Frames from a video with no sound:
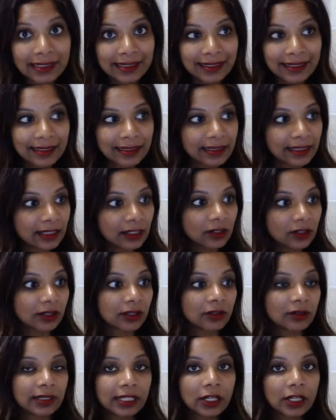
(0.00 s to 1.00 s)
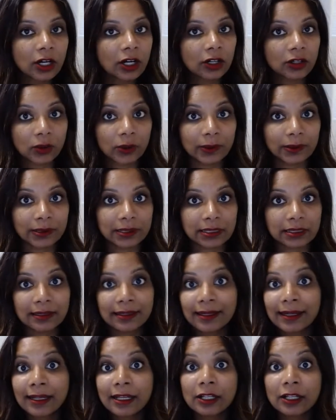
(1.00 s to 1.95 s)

citizen or a green card holder,